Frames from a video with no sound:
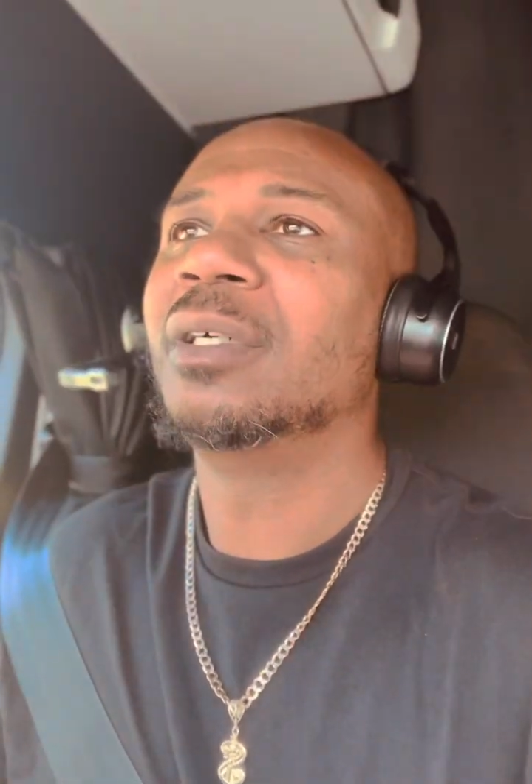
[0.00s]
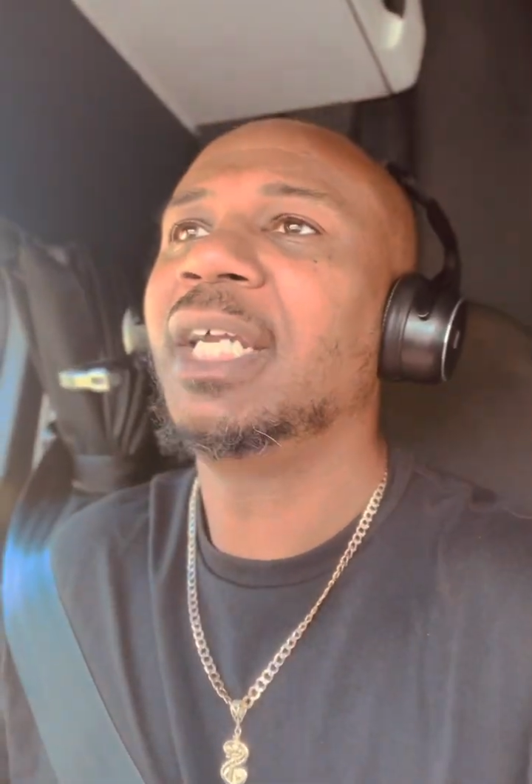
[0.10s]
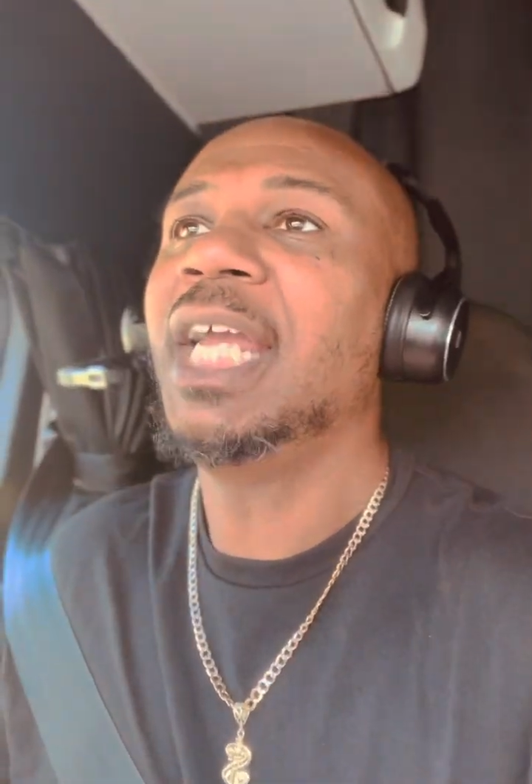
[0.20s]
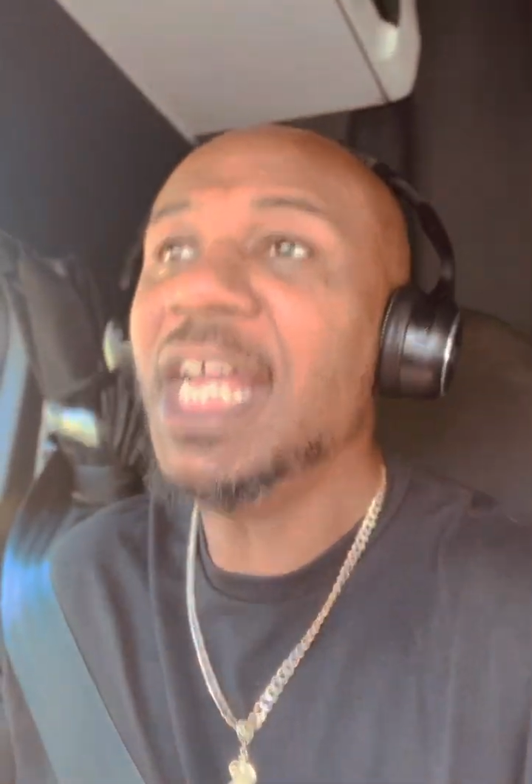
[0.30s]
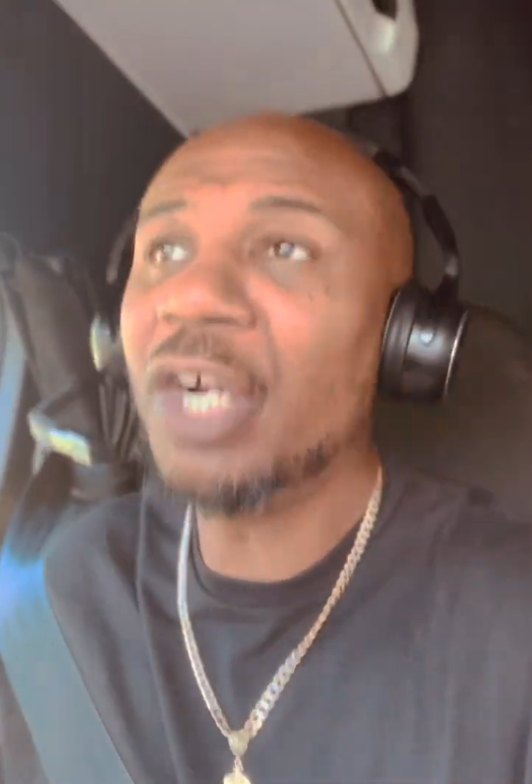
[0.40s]

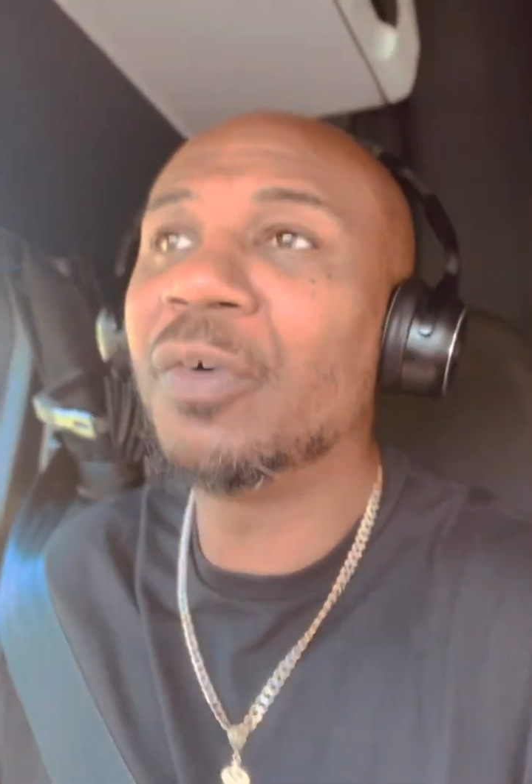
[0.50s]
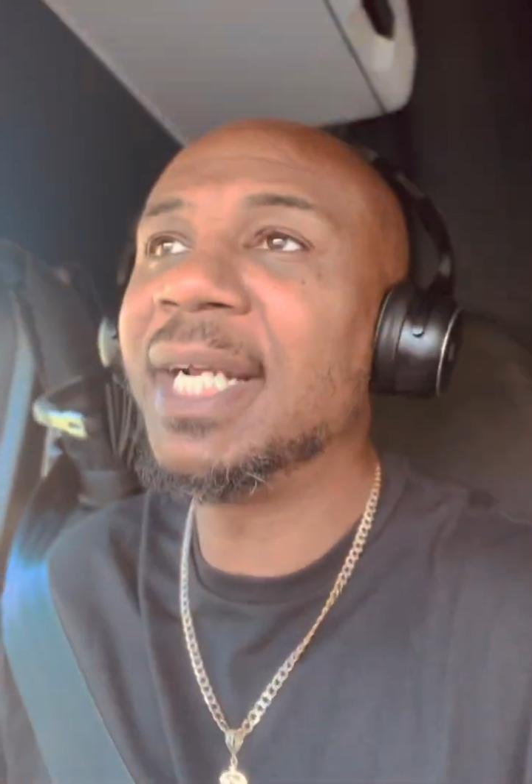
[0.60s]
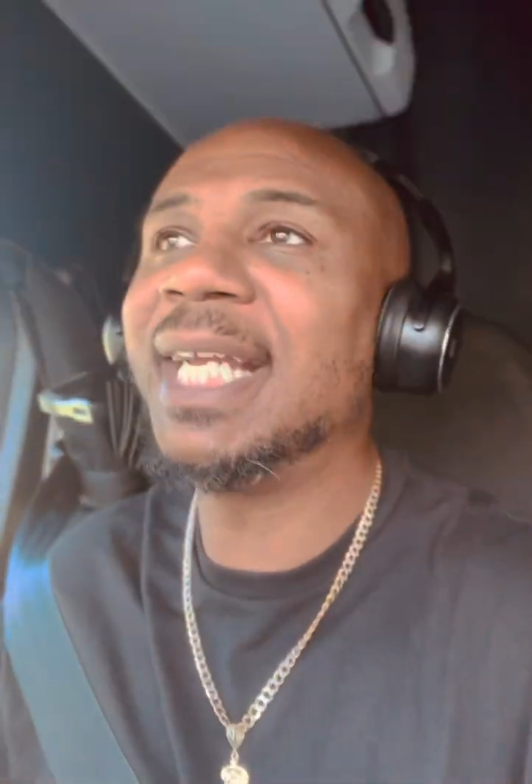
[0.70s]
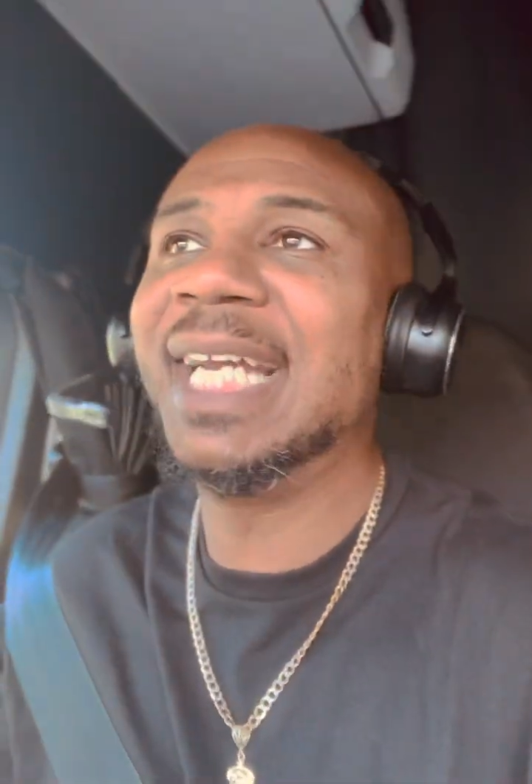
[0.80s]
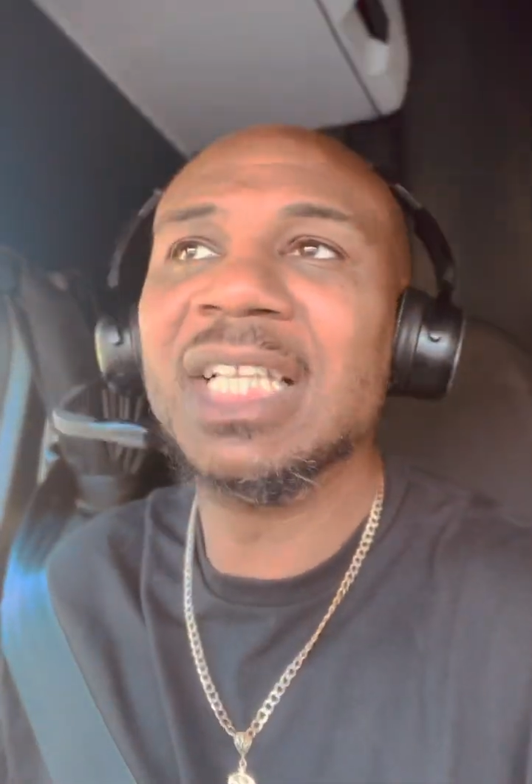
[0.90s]

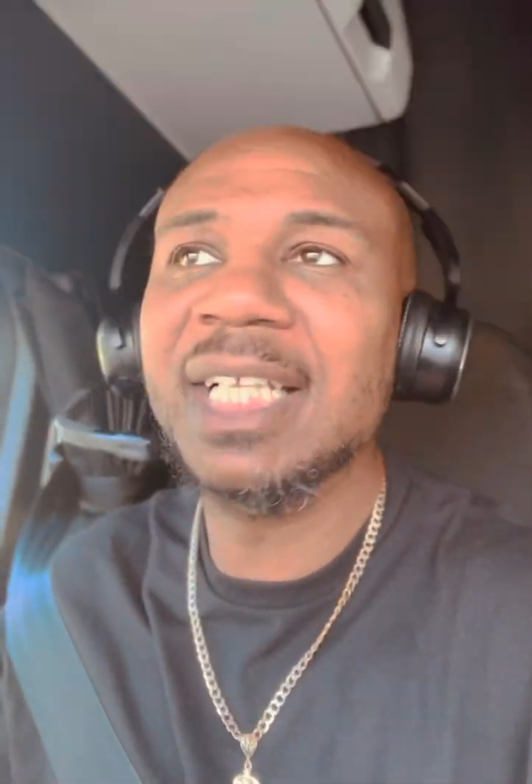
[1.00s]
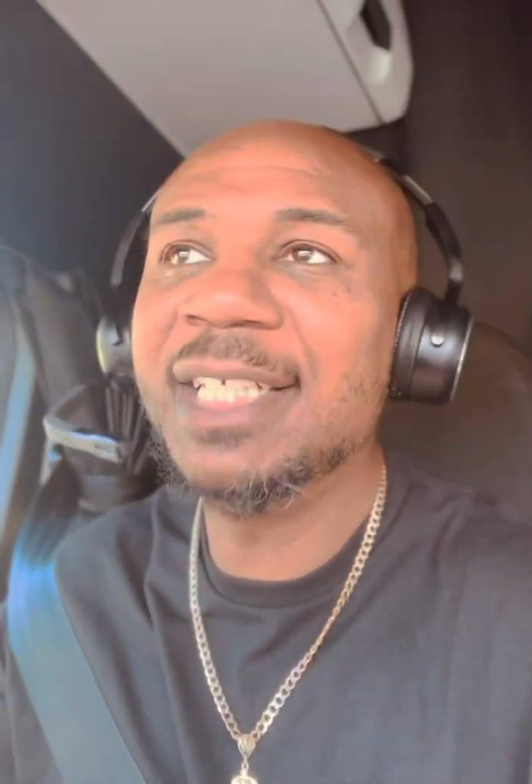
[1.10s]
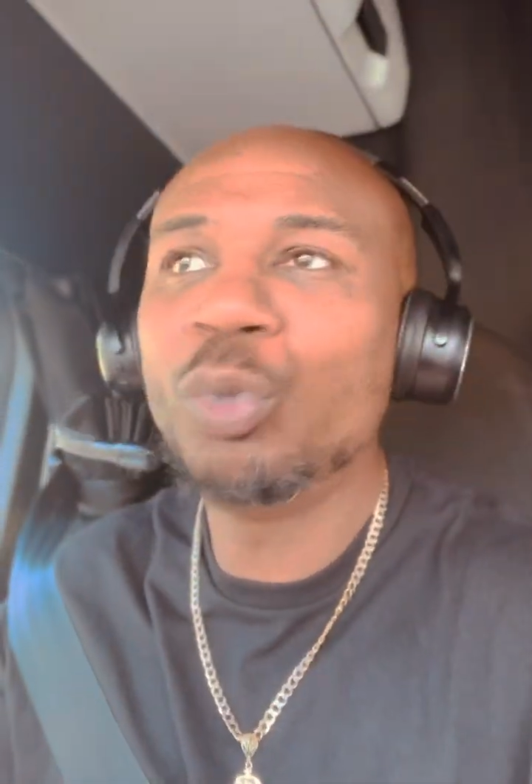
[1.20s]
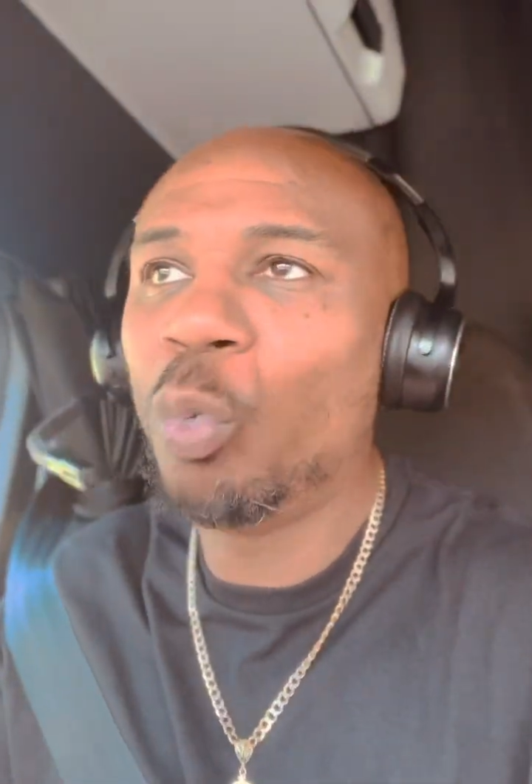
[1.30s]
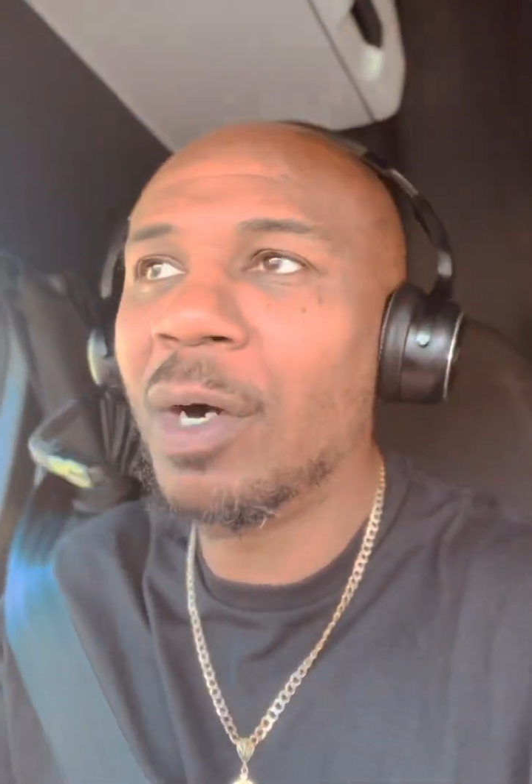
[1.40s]
hearing at
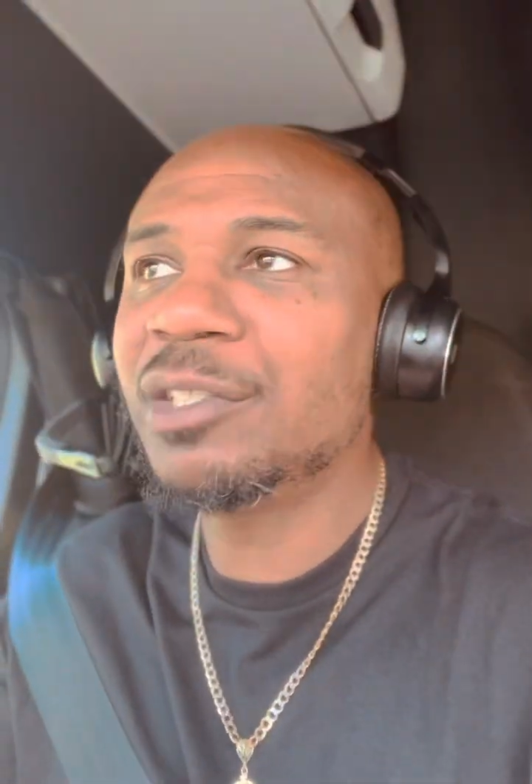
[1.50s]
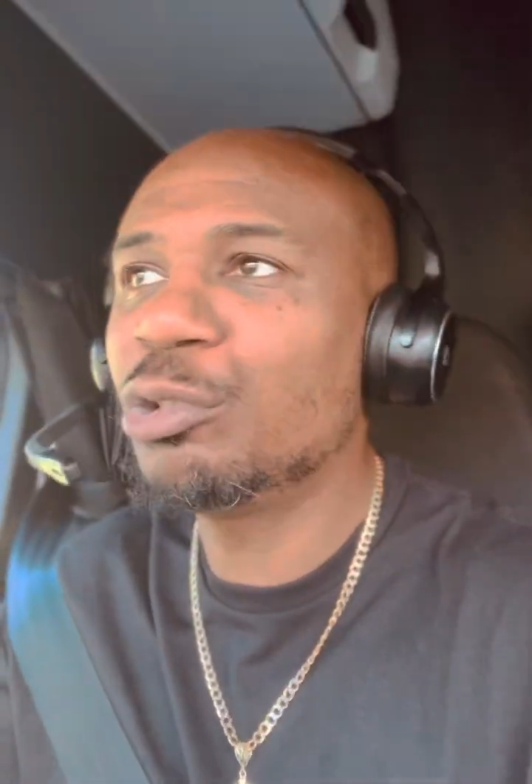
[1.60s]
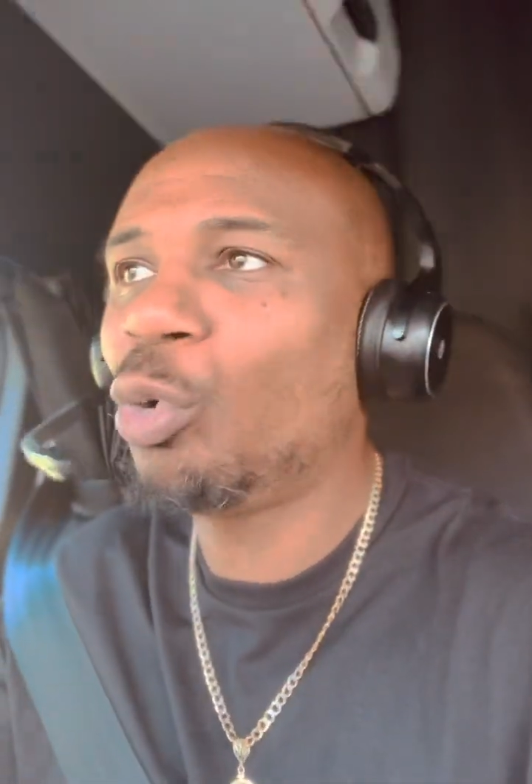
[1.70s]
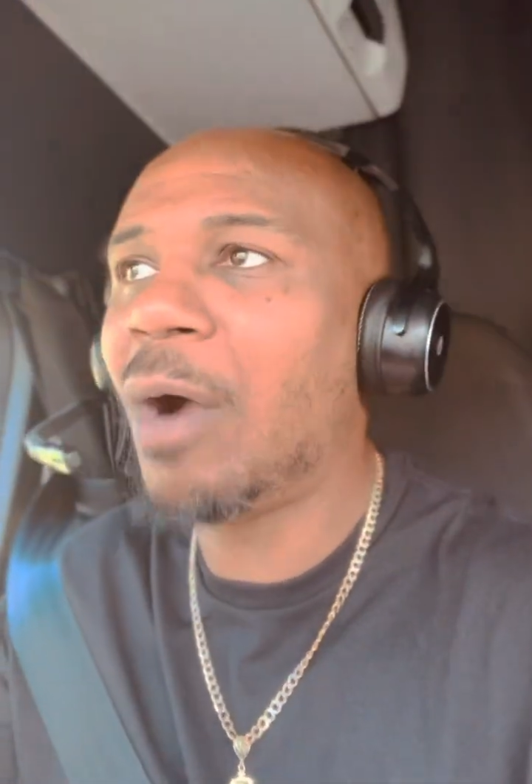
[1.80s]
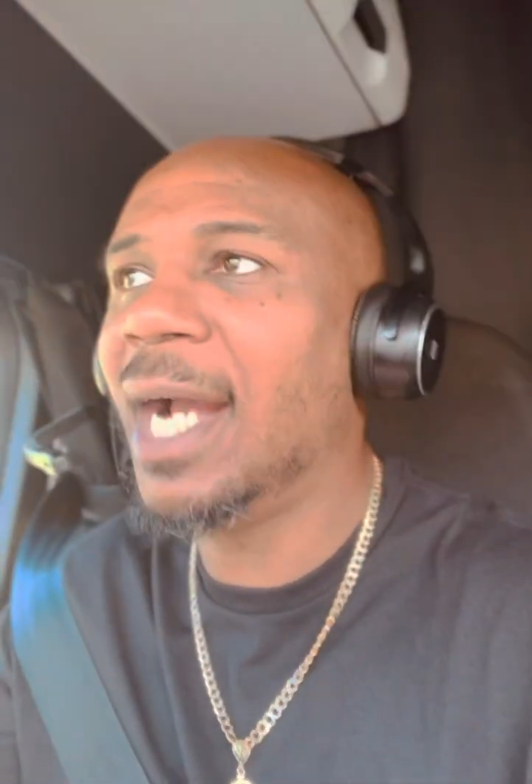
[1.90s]
least once or
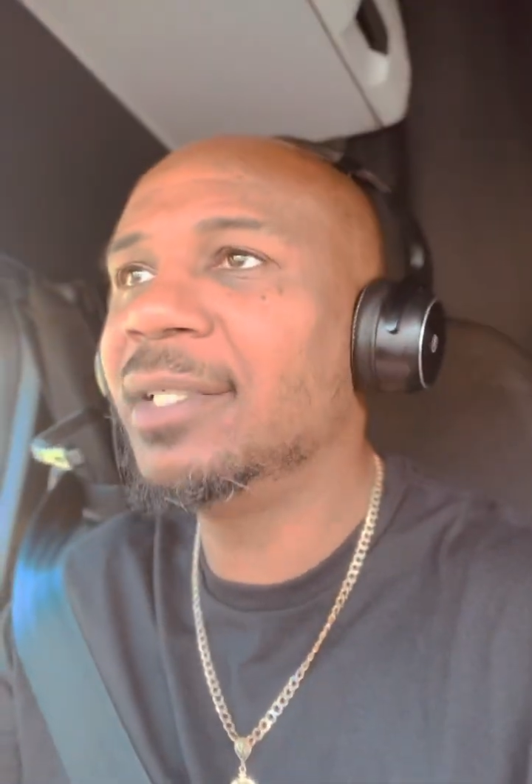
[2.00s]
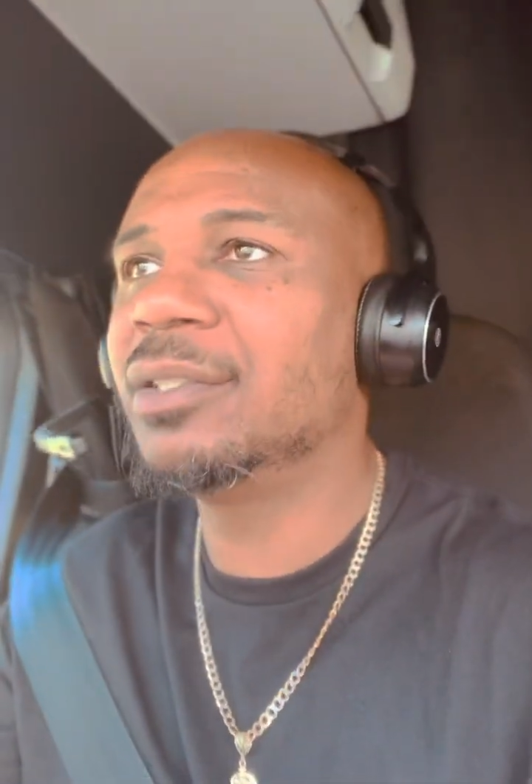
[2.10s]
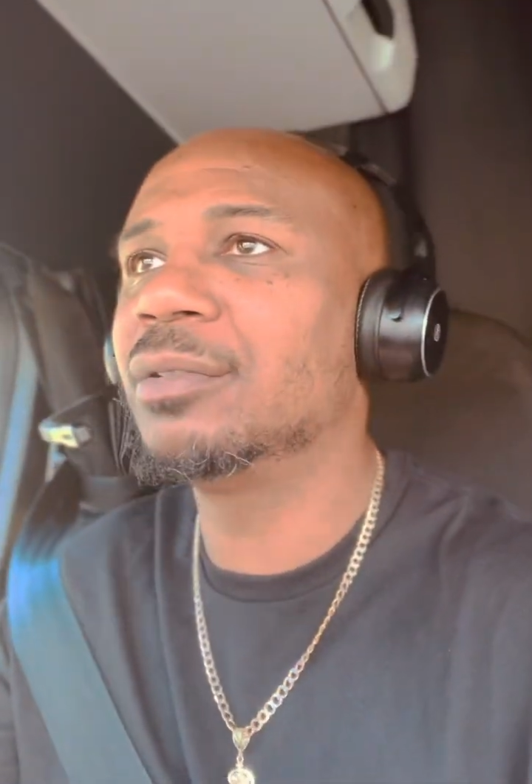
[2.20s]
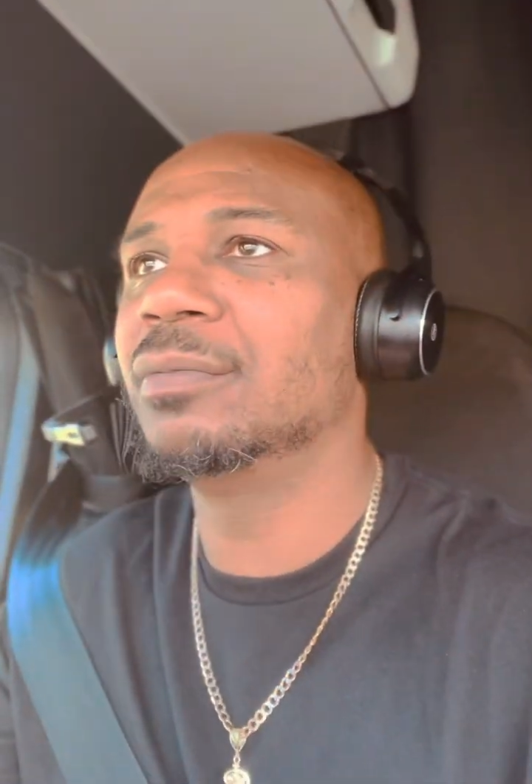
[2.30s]
twice,